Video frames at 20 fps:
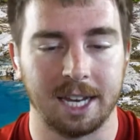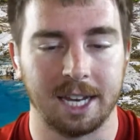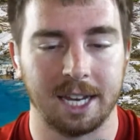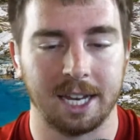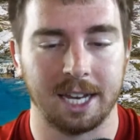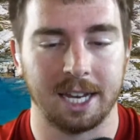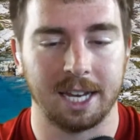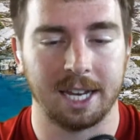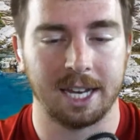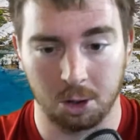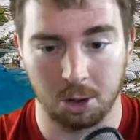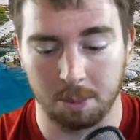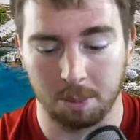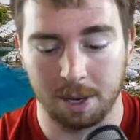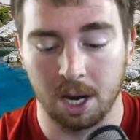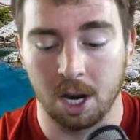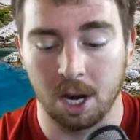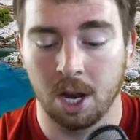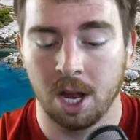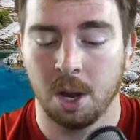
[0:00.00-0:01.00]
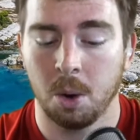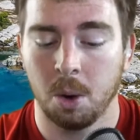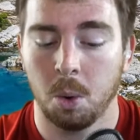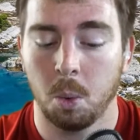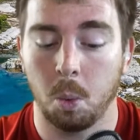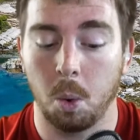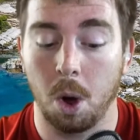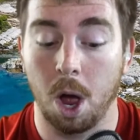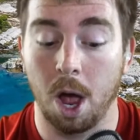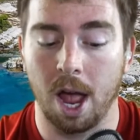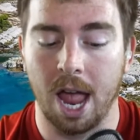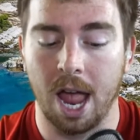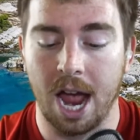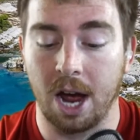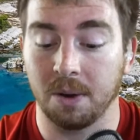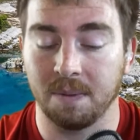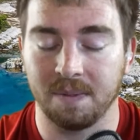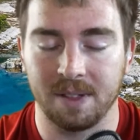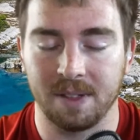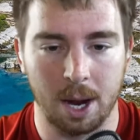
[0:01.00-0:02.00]
can determine
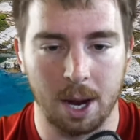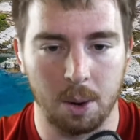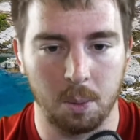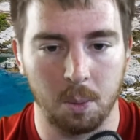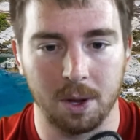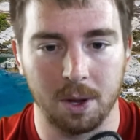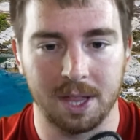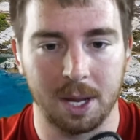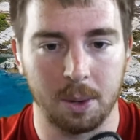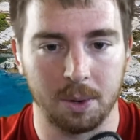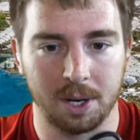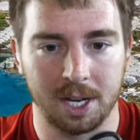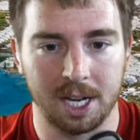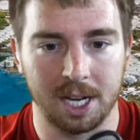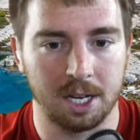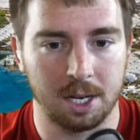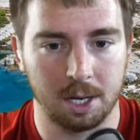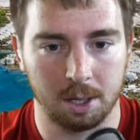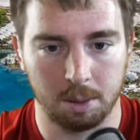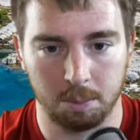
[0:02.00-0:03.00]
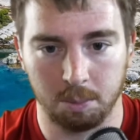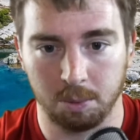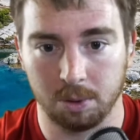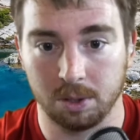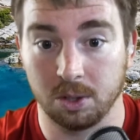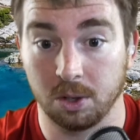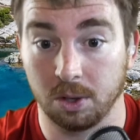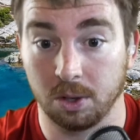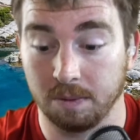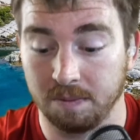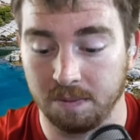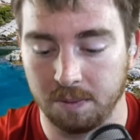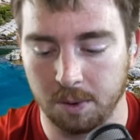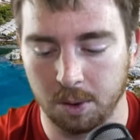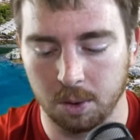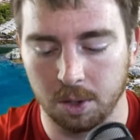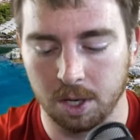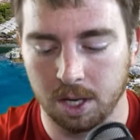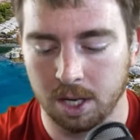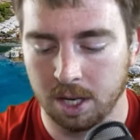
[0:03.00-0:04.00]
out of that what they would need to preserve
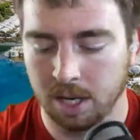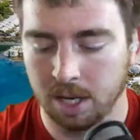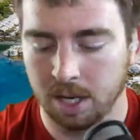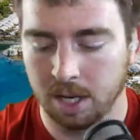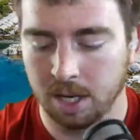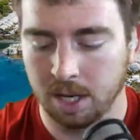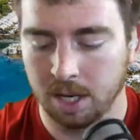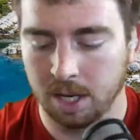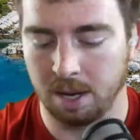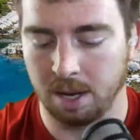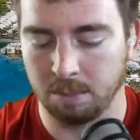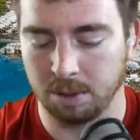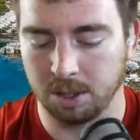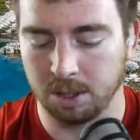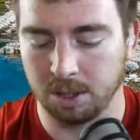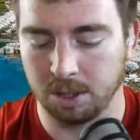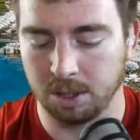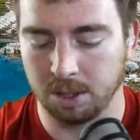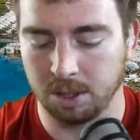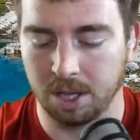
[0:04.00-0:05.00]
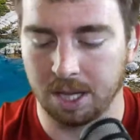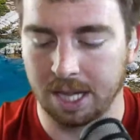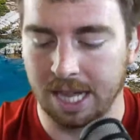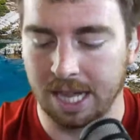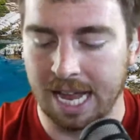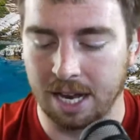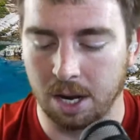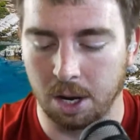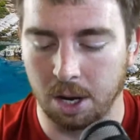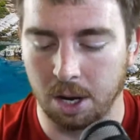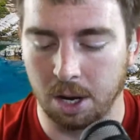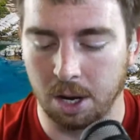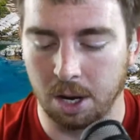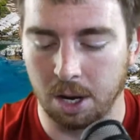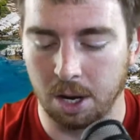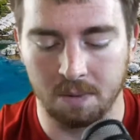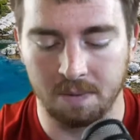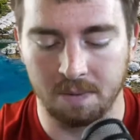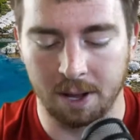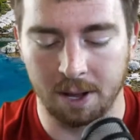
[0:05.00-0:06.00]
food. So that is
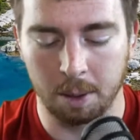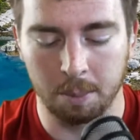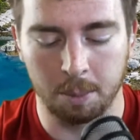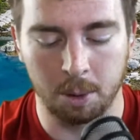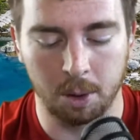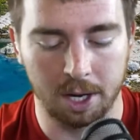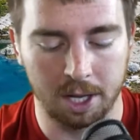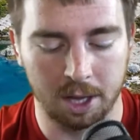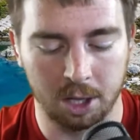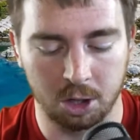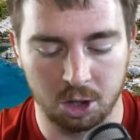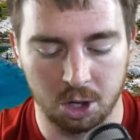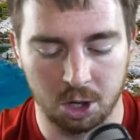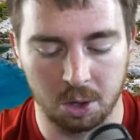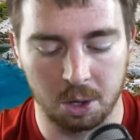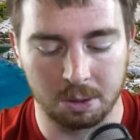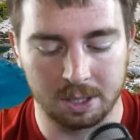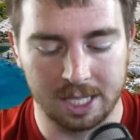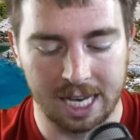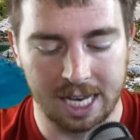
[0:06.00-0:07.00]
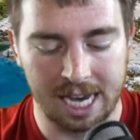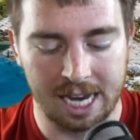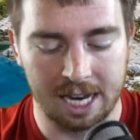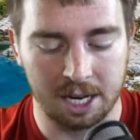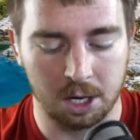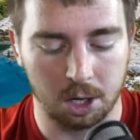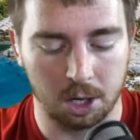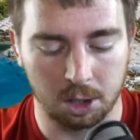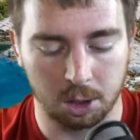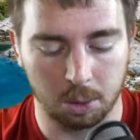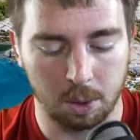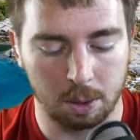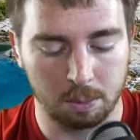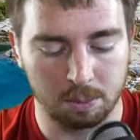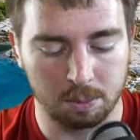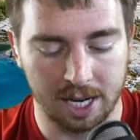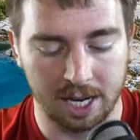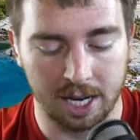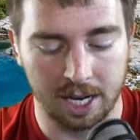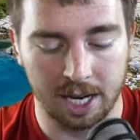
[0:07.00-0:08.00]
all available in the show notes and on your
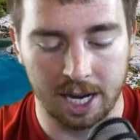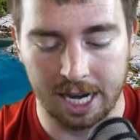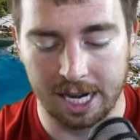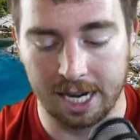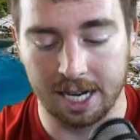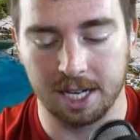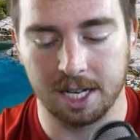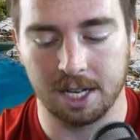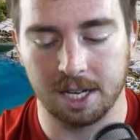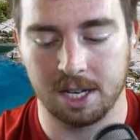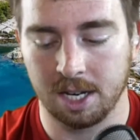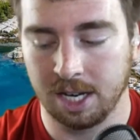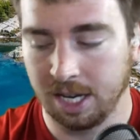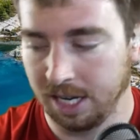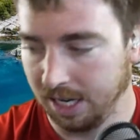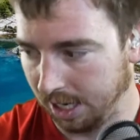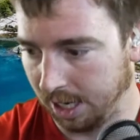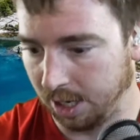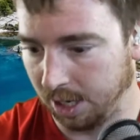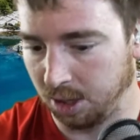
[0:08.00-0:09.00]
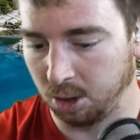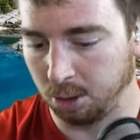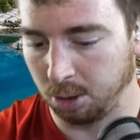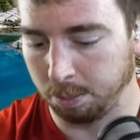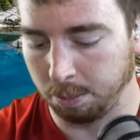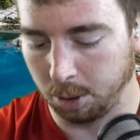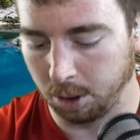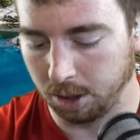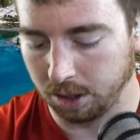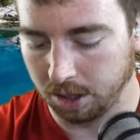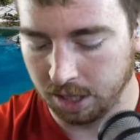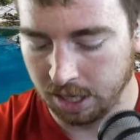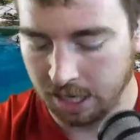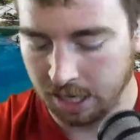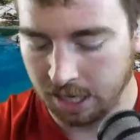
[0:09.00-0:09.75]
website and in your book.